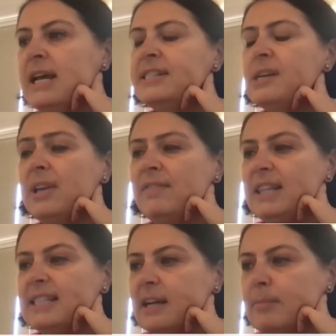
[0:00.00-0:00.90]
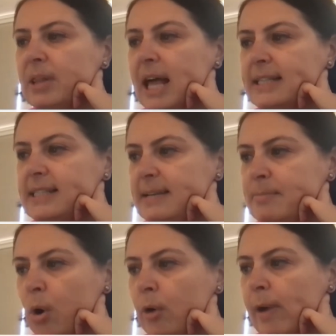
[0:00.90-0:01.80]
So, given this complexity,
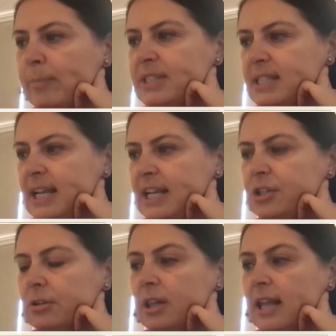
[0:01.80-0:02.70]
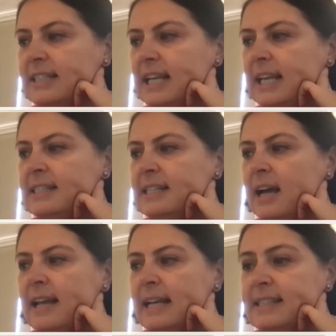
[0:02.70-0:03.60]
more representational collecting is
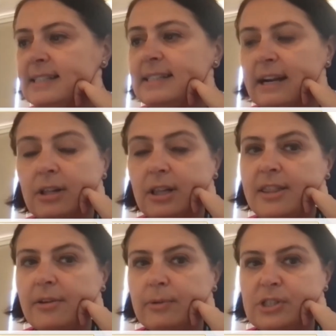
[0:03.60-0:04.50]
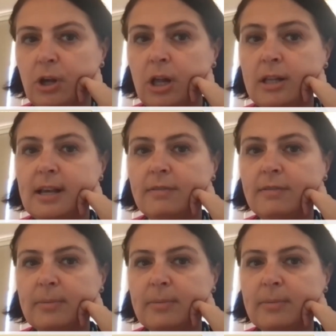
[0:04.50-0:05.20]
not necessarily the result of